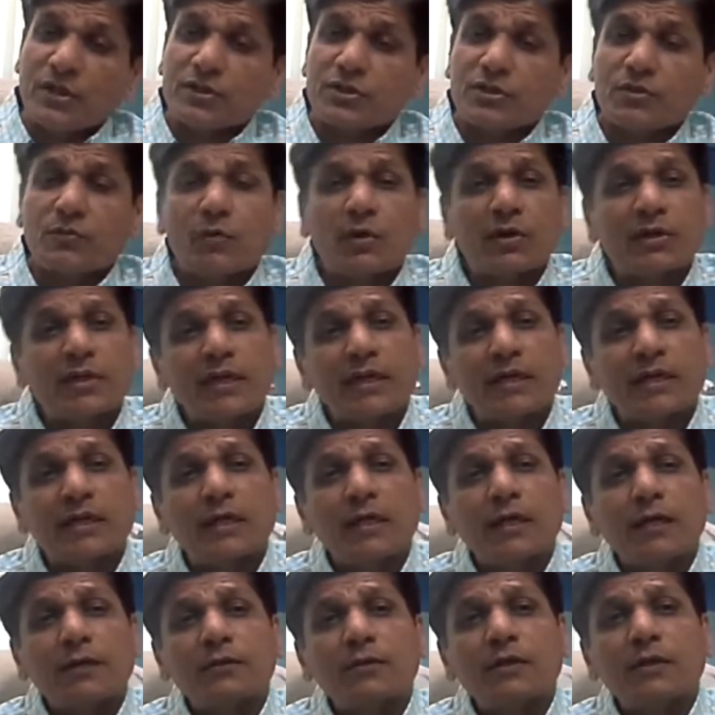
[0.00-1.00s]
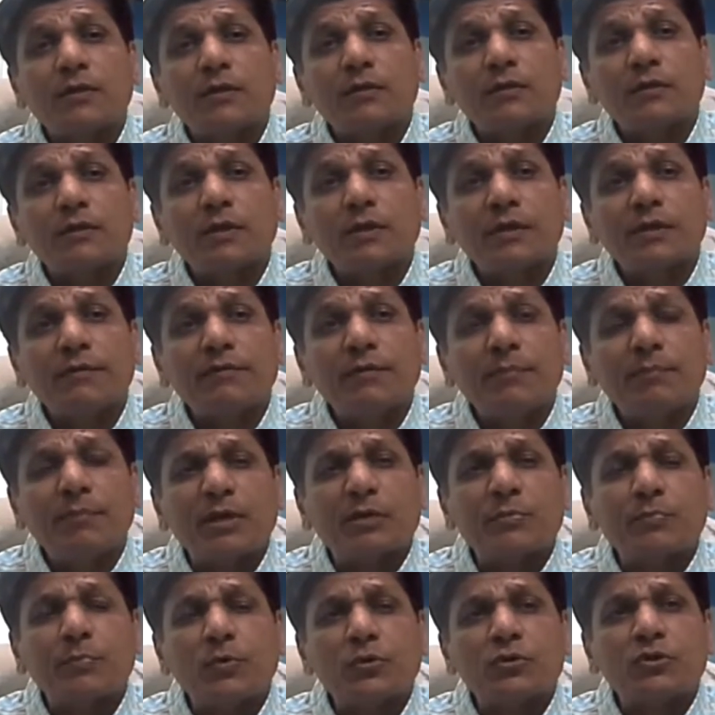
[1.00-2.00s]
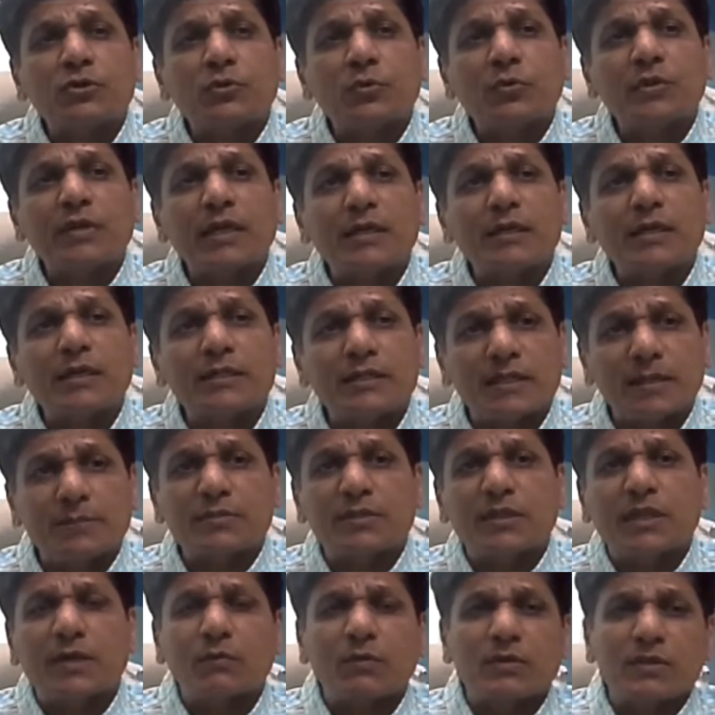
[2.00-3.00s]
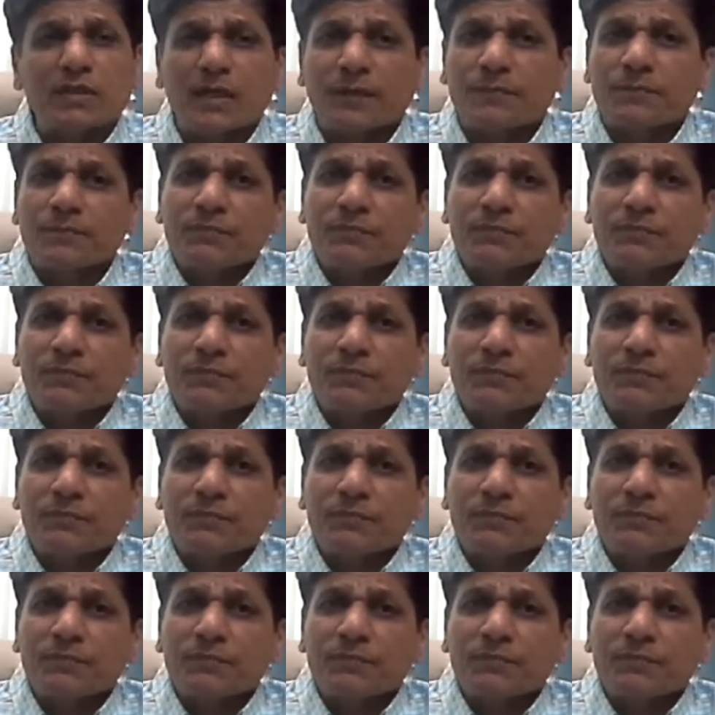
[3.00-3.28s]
she wanted give a big push to it, and it seems there was